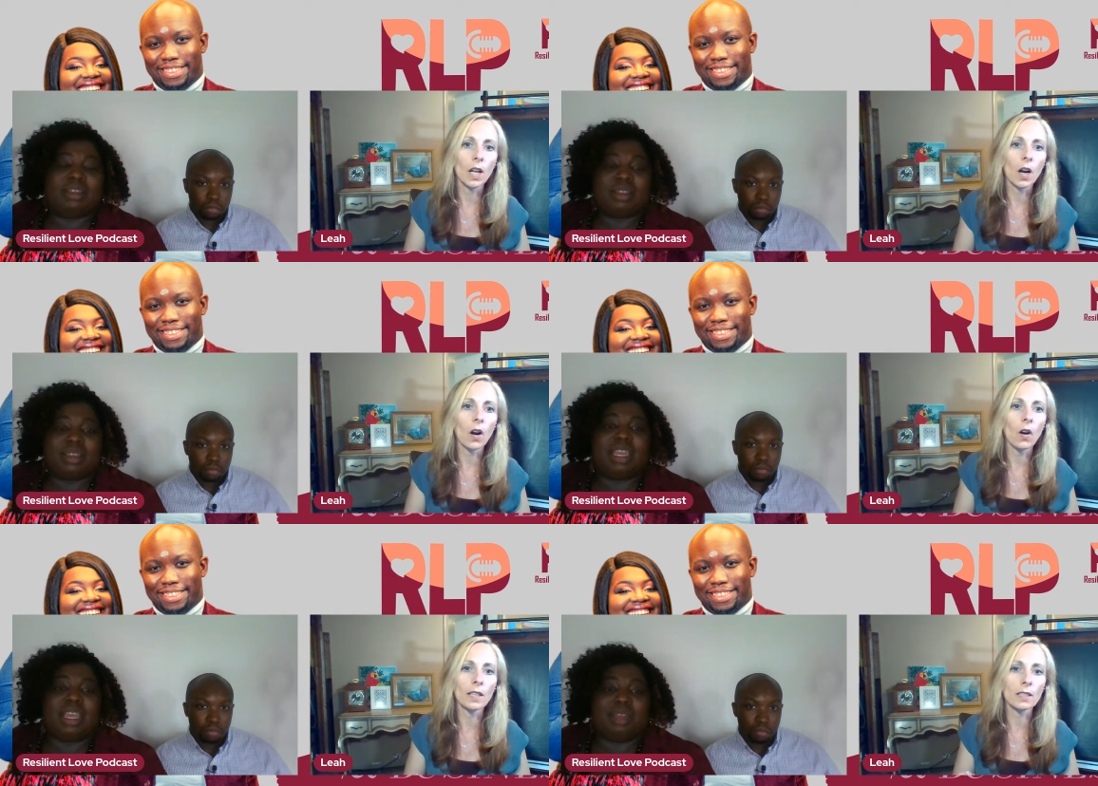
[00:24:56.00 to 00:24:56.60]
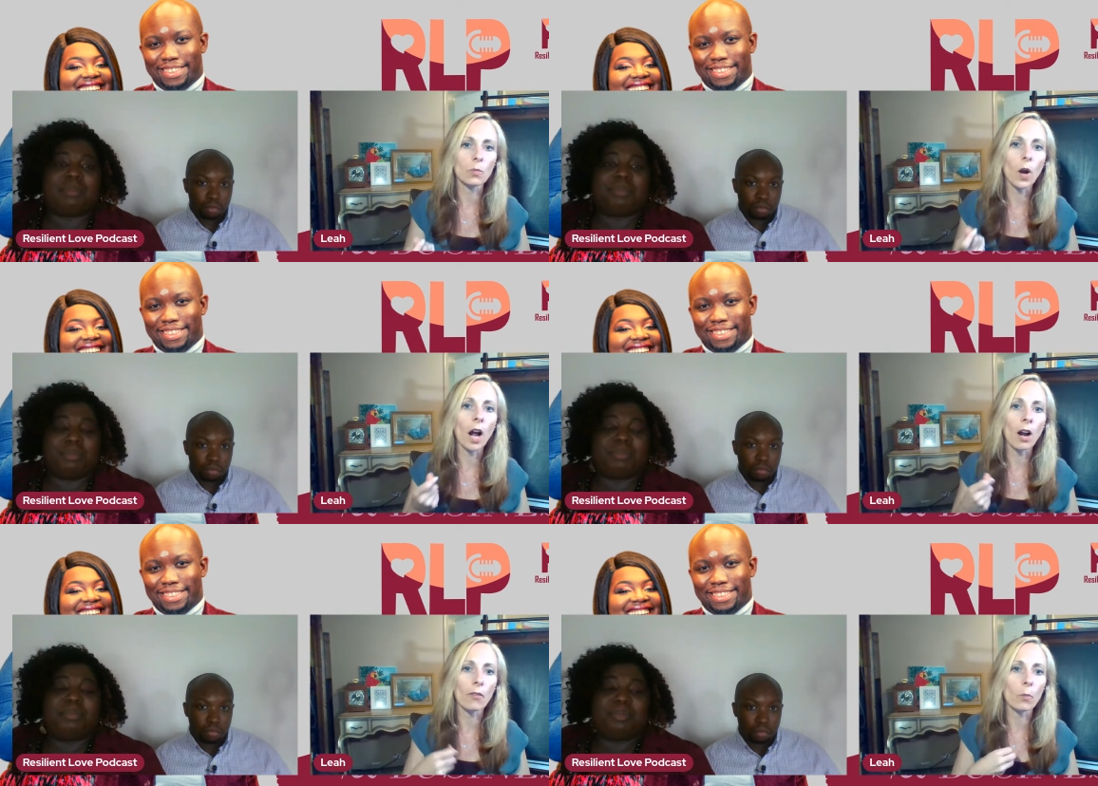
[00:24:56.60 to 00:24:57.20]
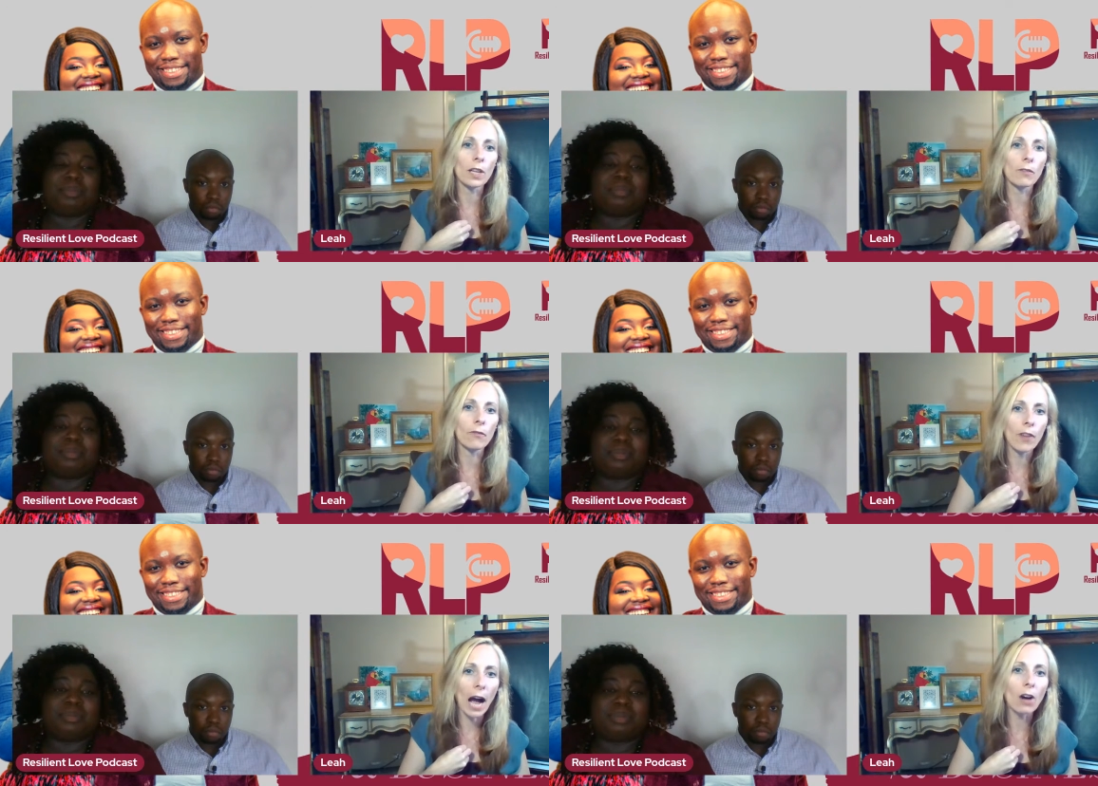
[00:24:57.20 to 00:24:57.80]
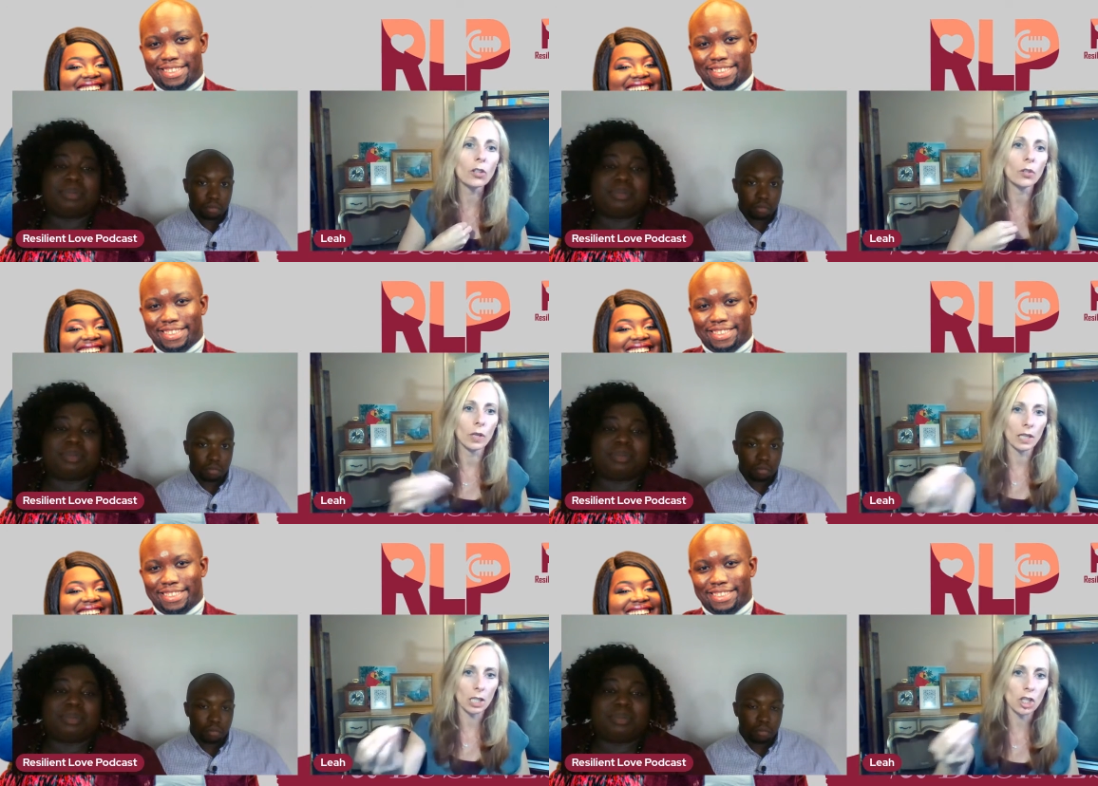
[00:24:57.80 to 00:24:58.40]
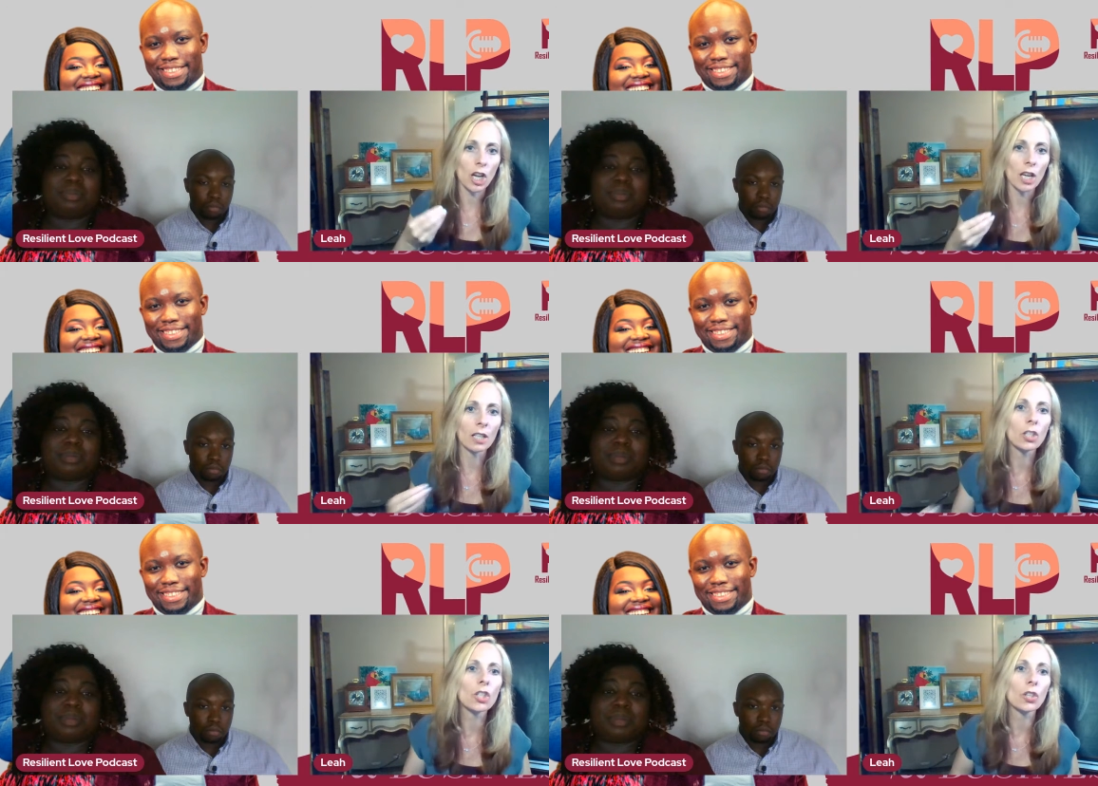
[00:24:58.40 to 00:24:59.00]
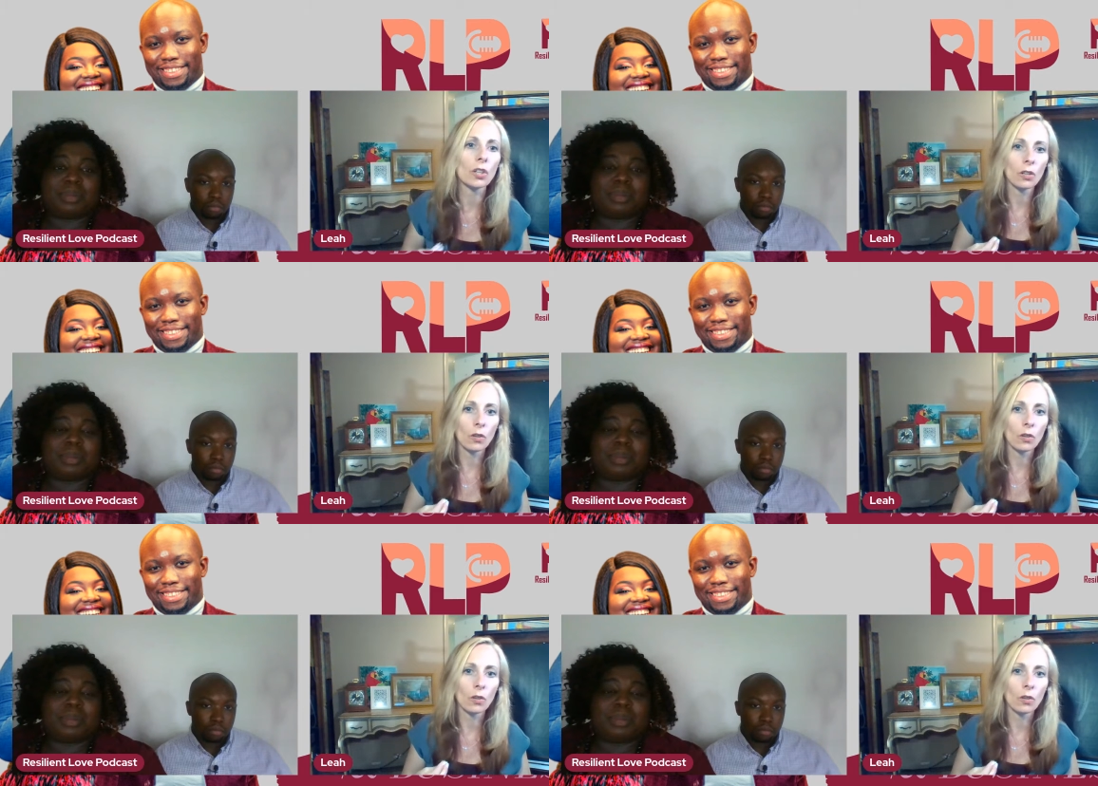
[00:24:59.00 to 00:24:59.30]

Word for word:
Speaker 1: You know, it's what we value exchange,